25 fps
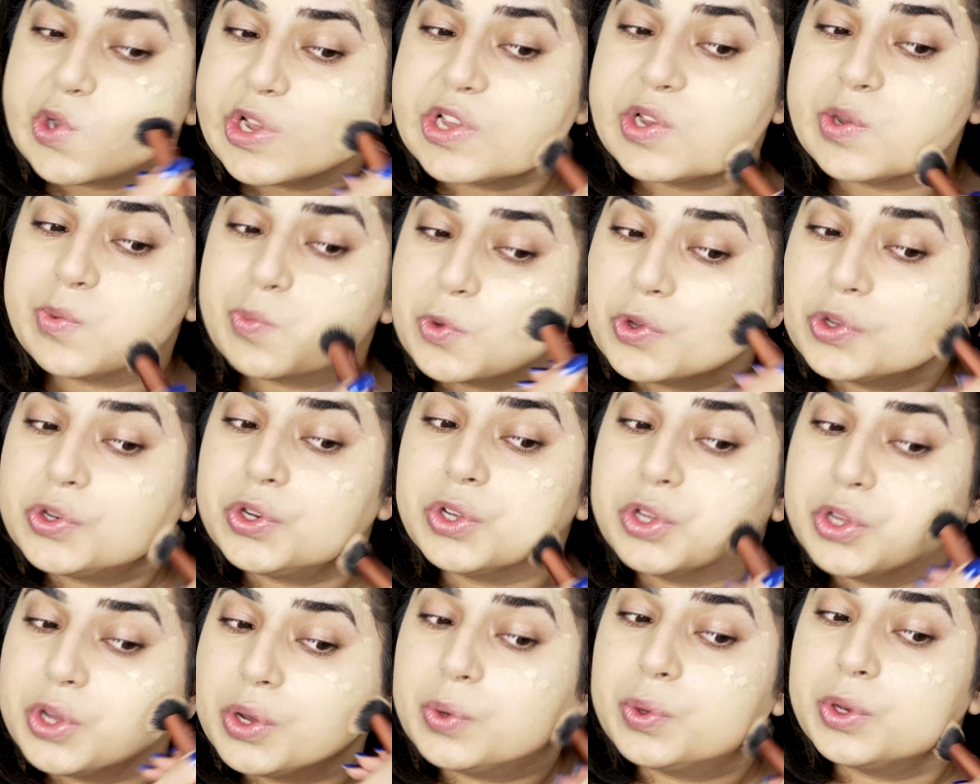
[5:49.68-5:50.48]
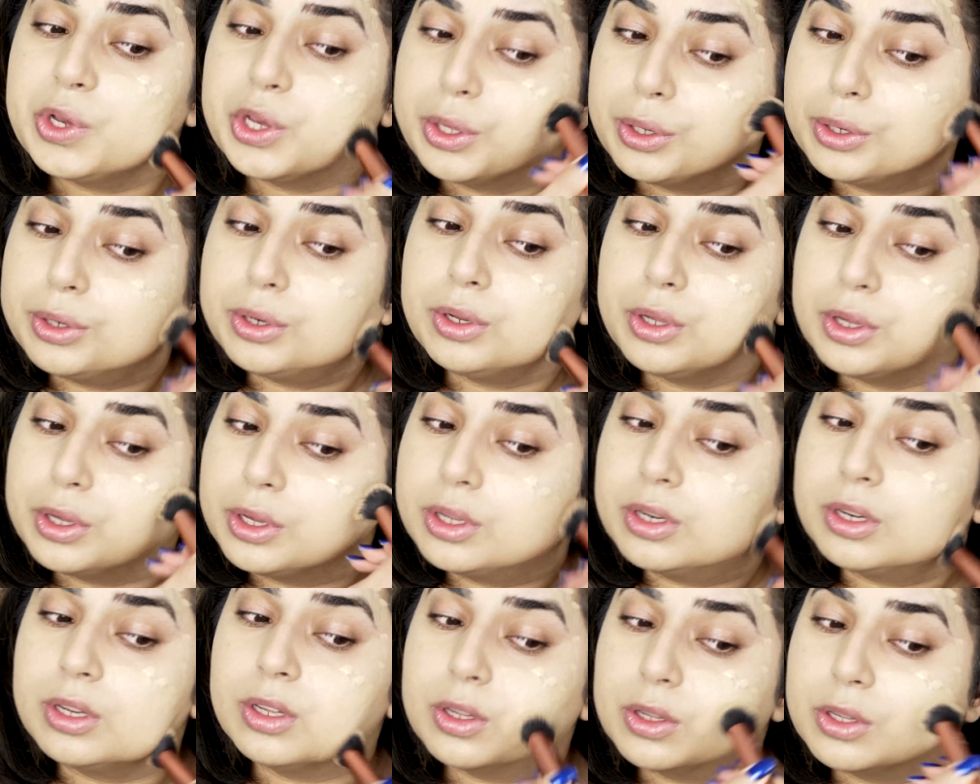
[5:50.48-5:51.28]
And I'm going to go in
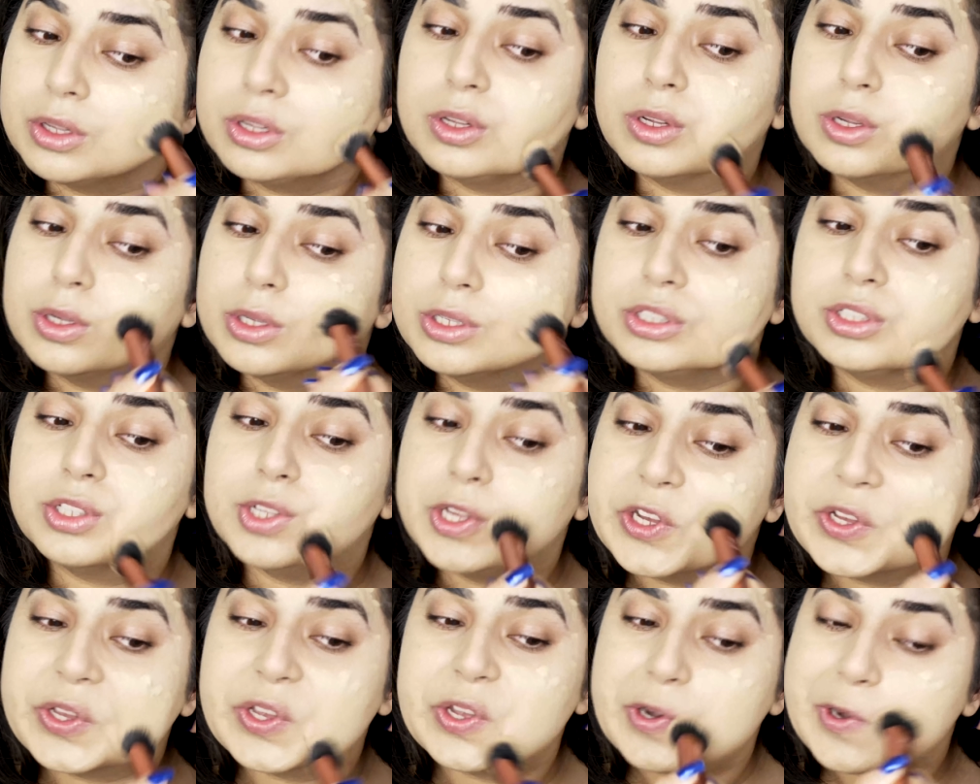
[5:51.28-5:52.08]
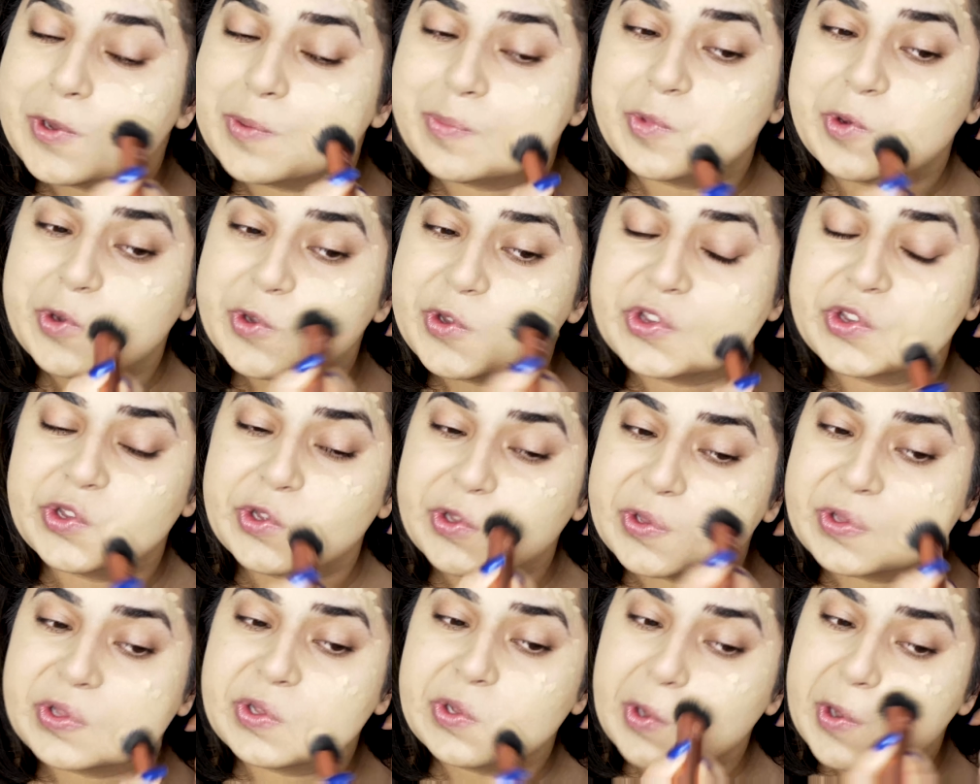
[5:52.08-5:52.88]
a circular
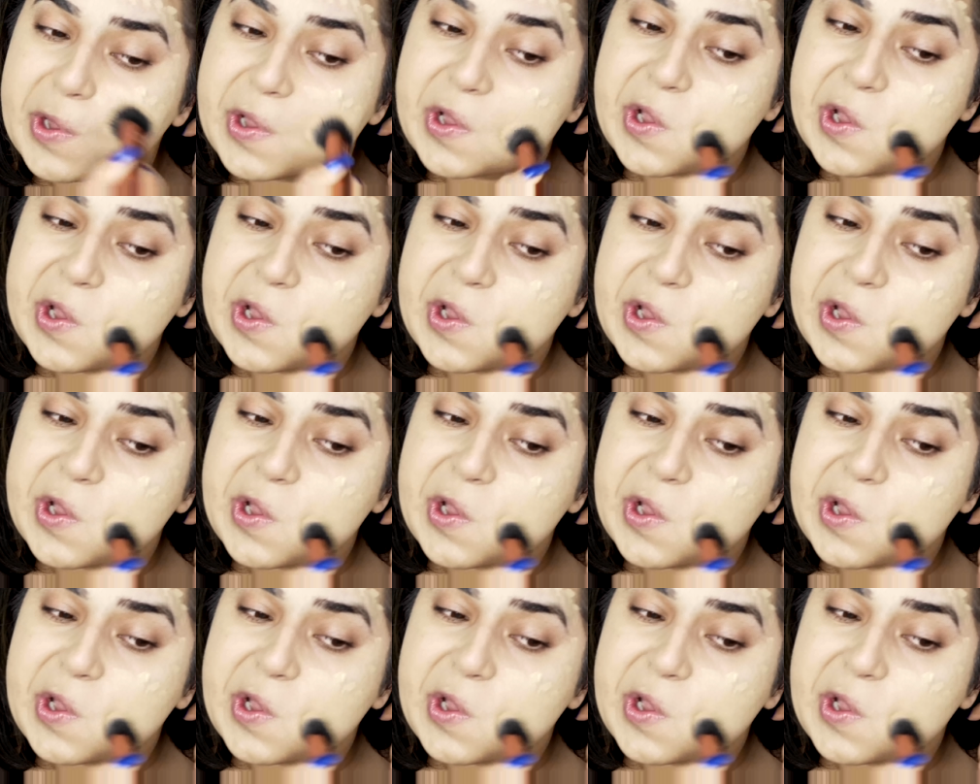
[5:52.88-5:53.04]
motion